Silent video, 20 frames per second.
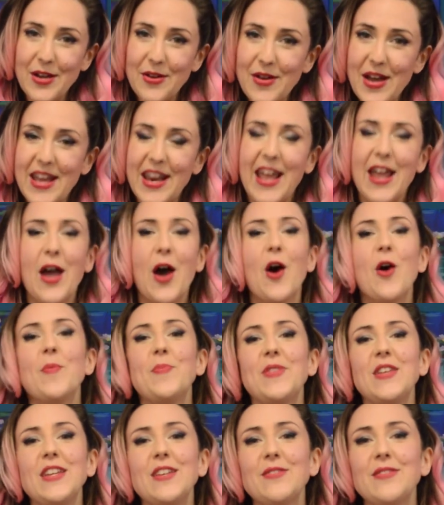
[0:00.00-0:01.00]
and I hope
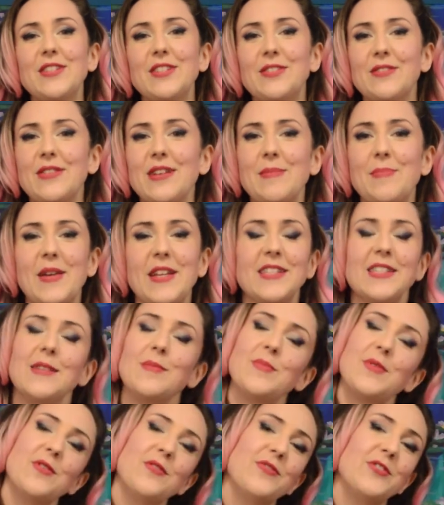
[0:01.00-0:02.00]
that you enjoyed painting
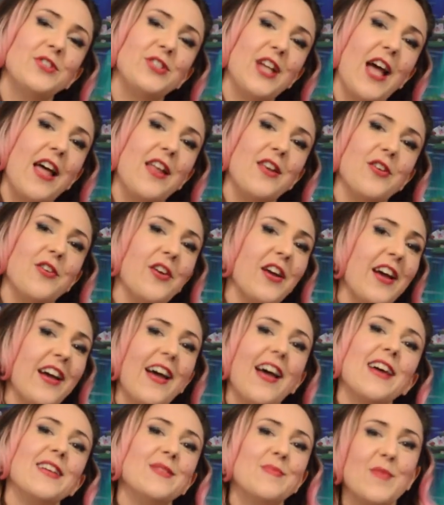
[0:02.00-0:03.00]
beautiful Chattanooga
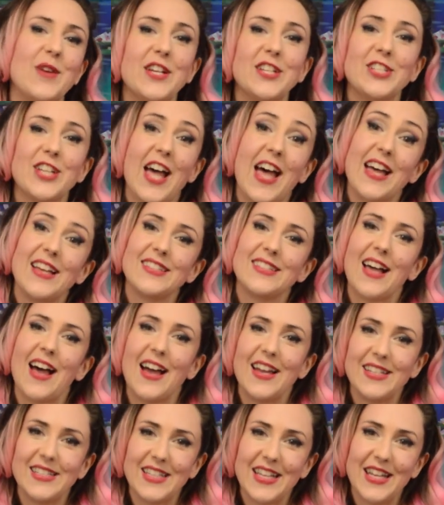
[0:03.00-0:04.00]
as much as
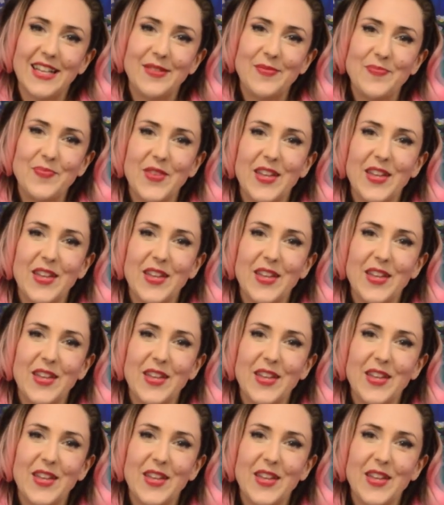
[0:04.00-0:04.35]
I did.